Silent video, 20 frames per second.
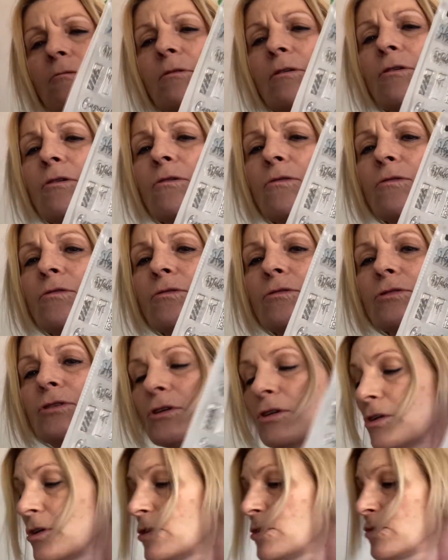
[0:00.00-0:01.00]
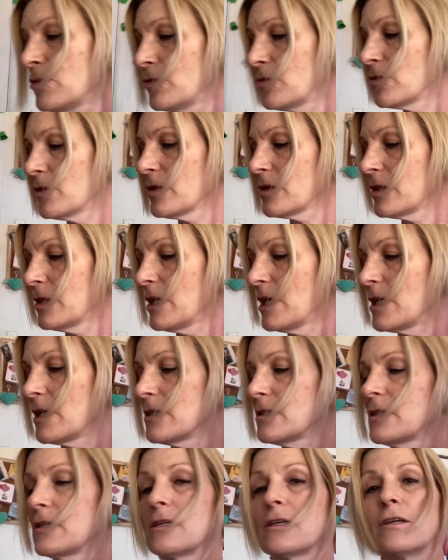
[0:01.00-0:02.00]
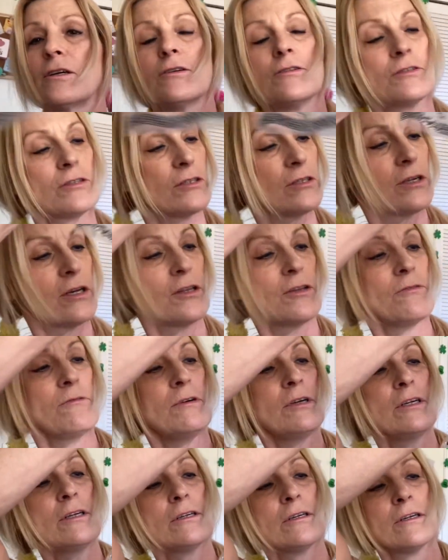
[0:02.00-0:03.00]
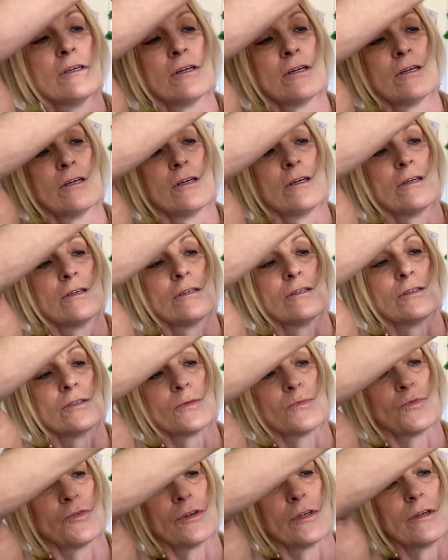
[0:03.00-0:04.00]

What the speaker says: will hold your things. And here's another one. Just put